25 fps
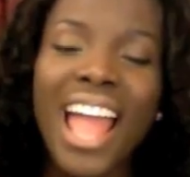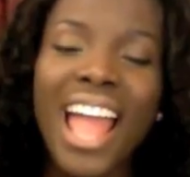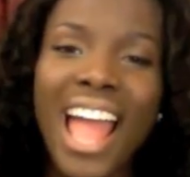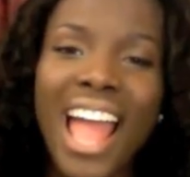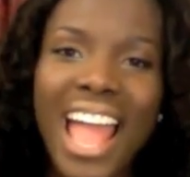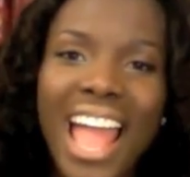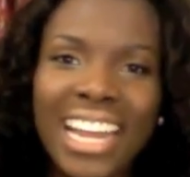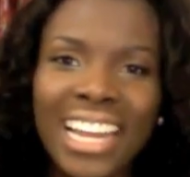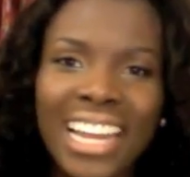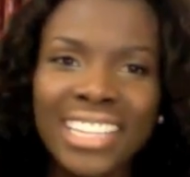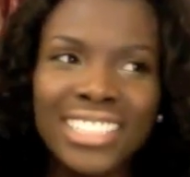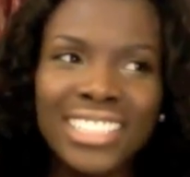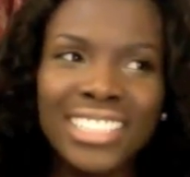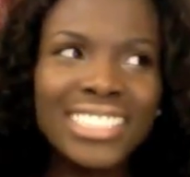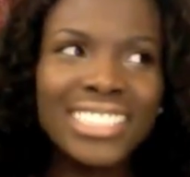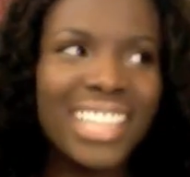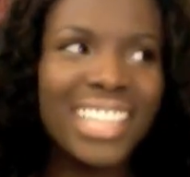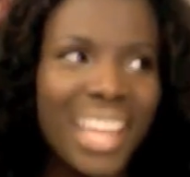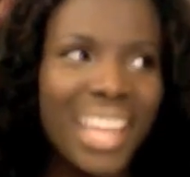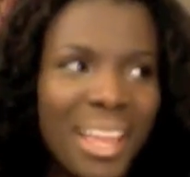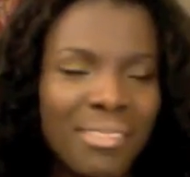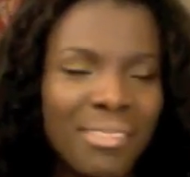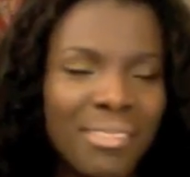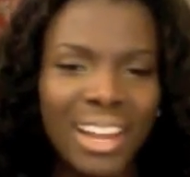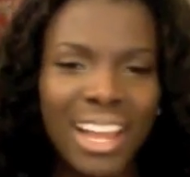And I looked
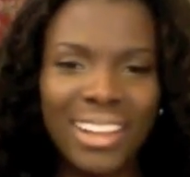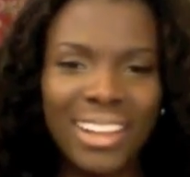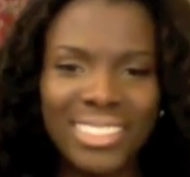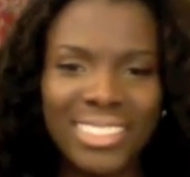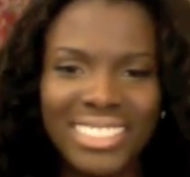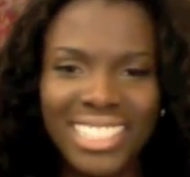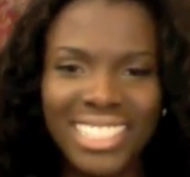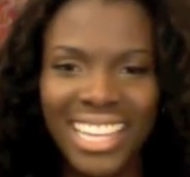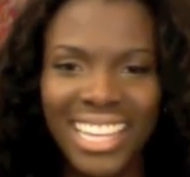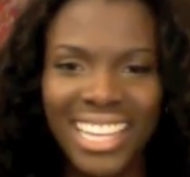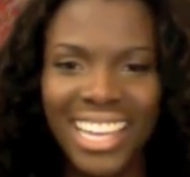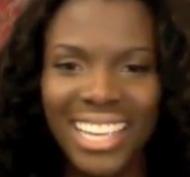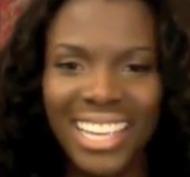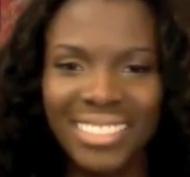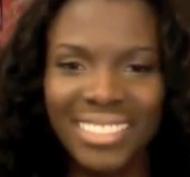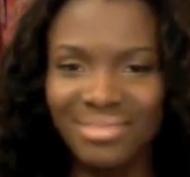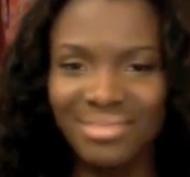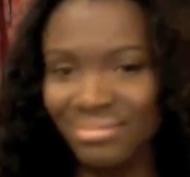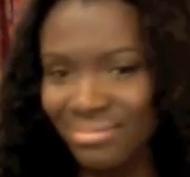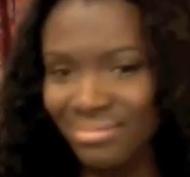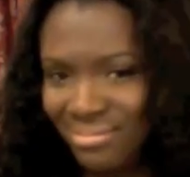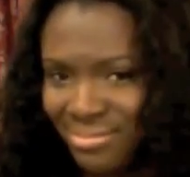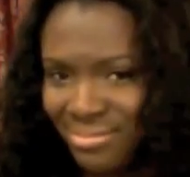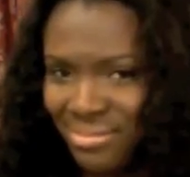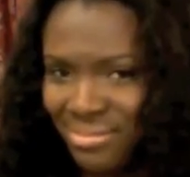at him and I was like,
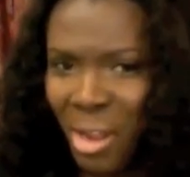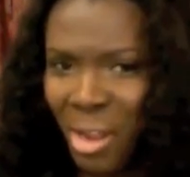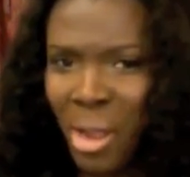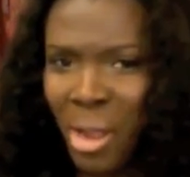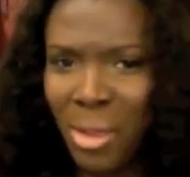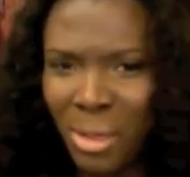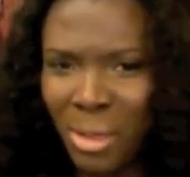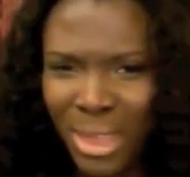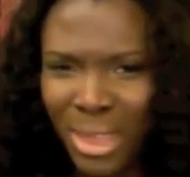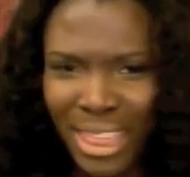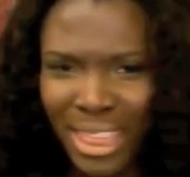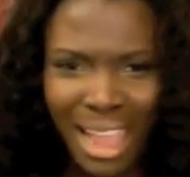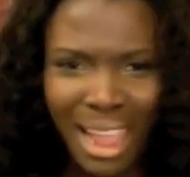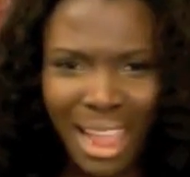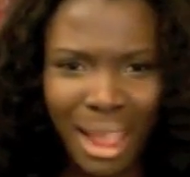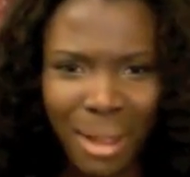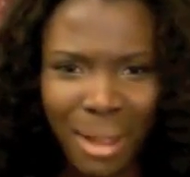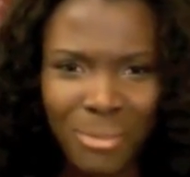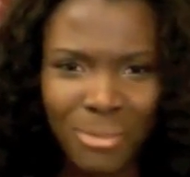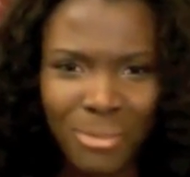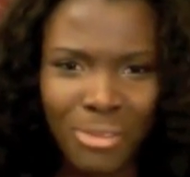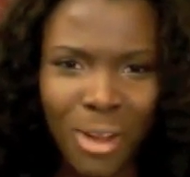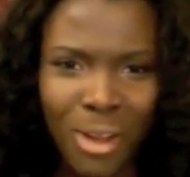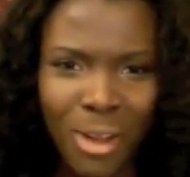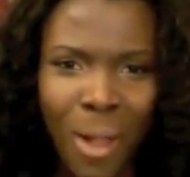where do you think
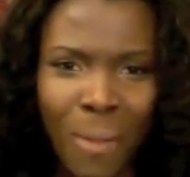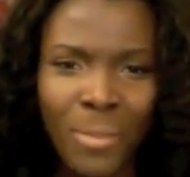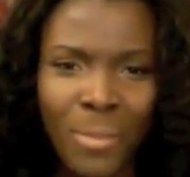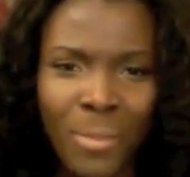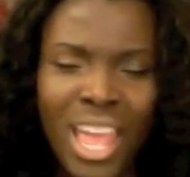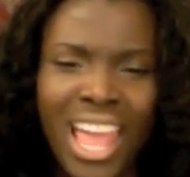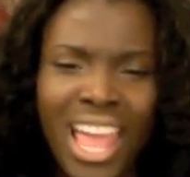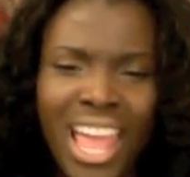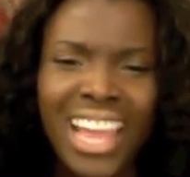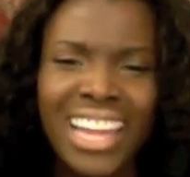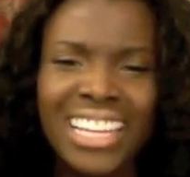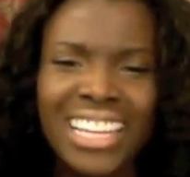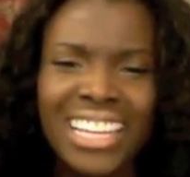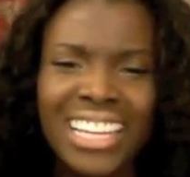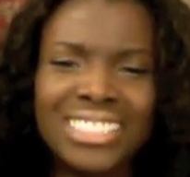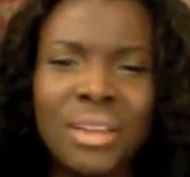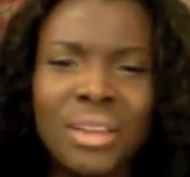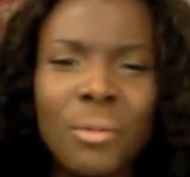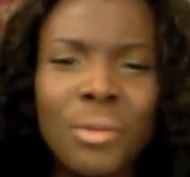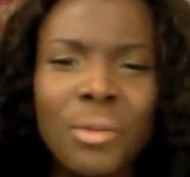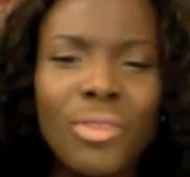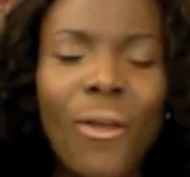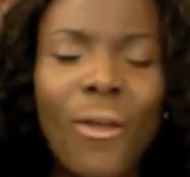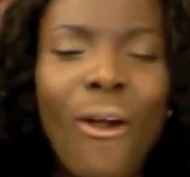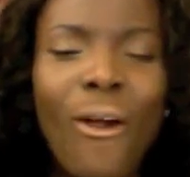I'm from? And he's like,
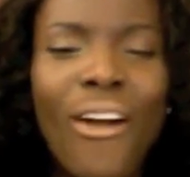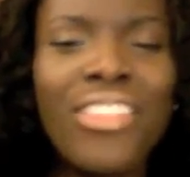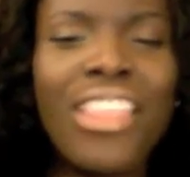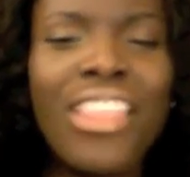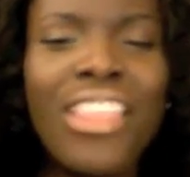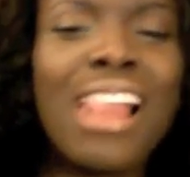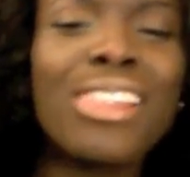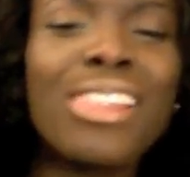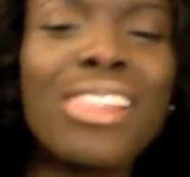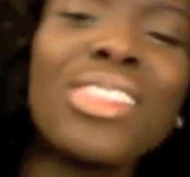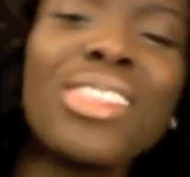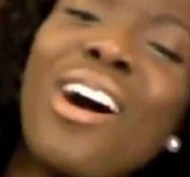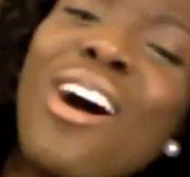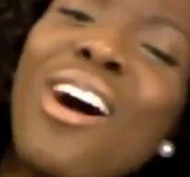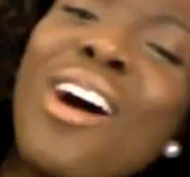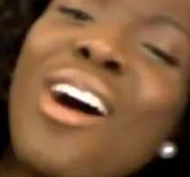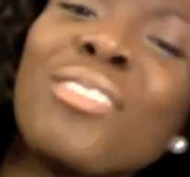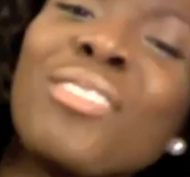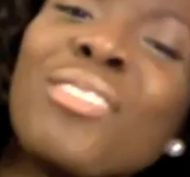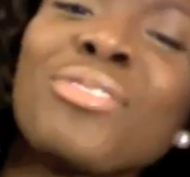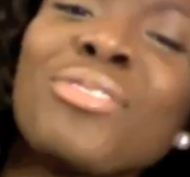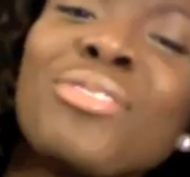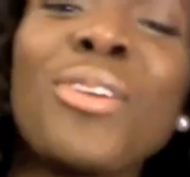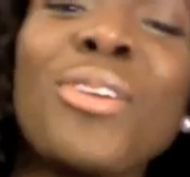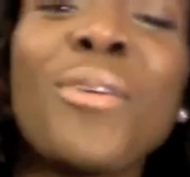with all that long,
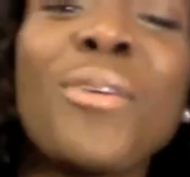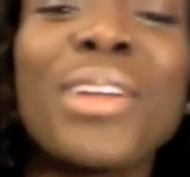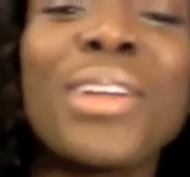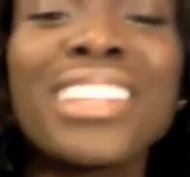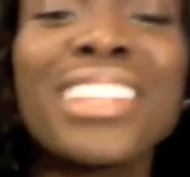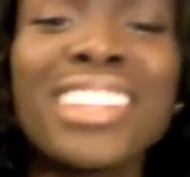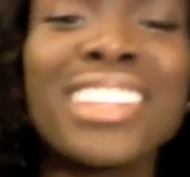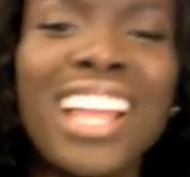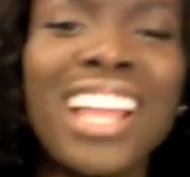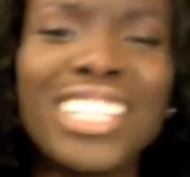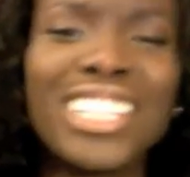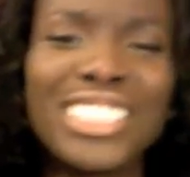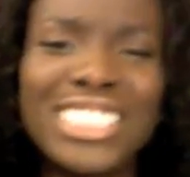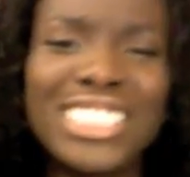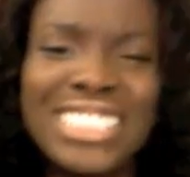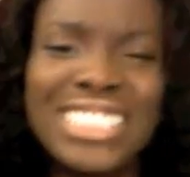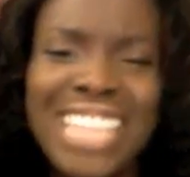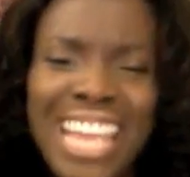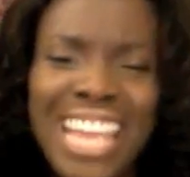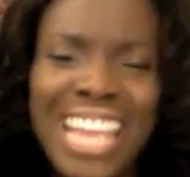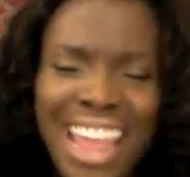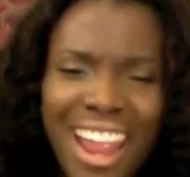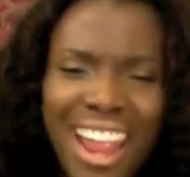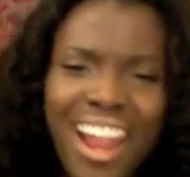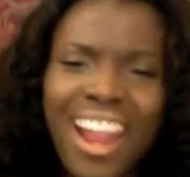flowing, luscious
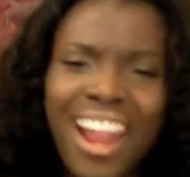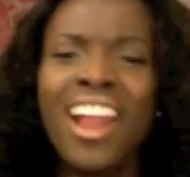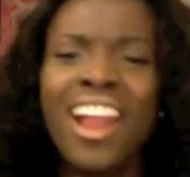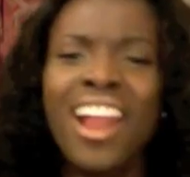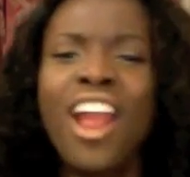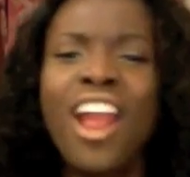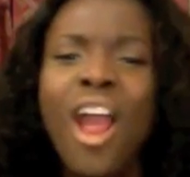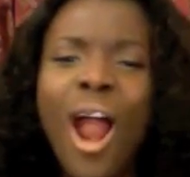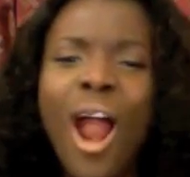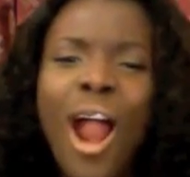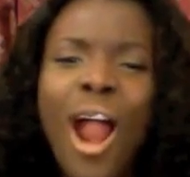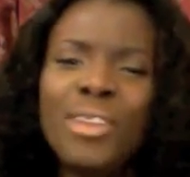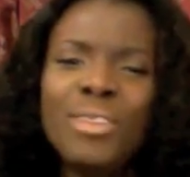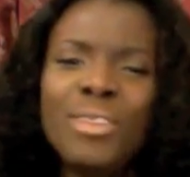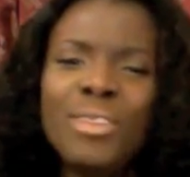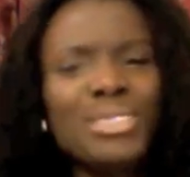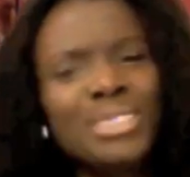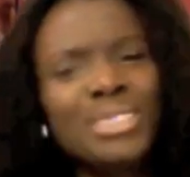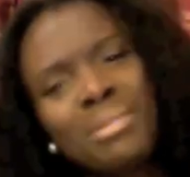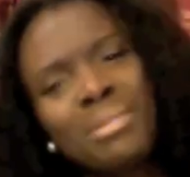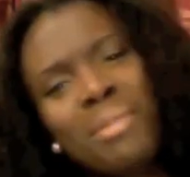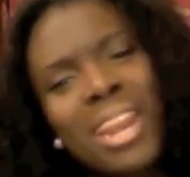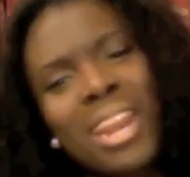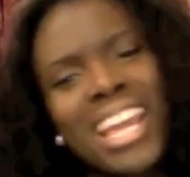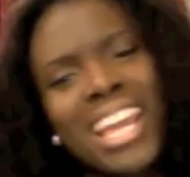hair, are you
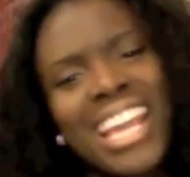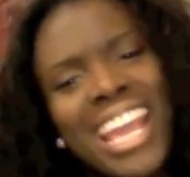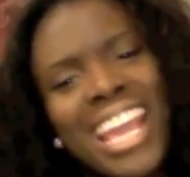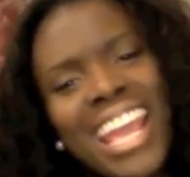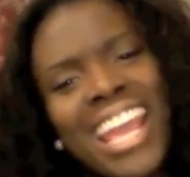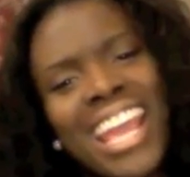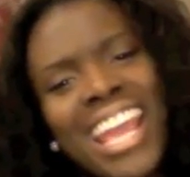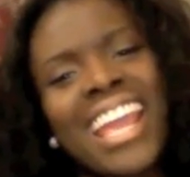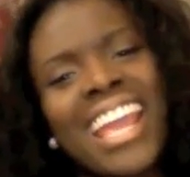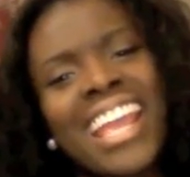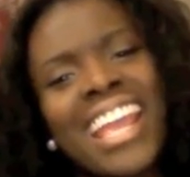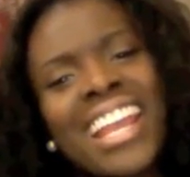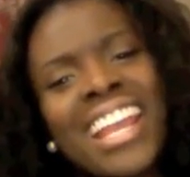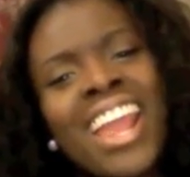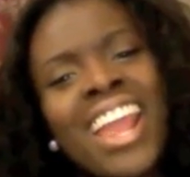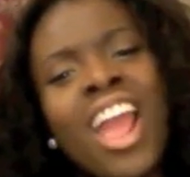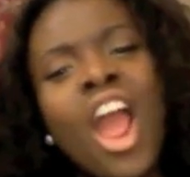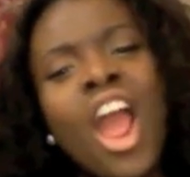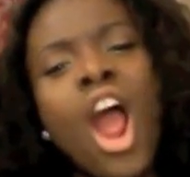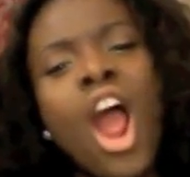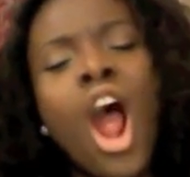Dominican?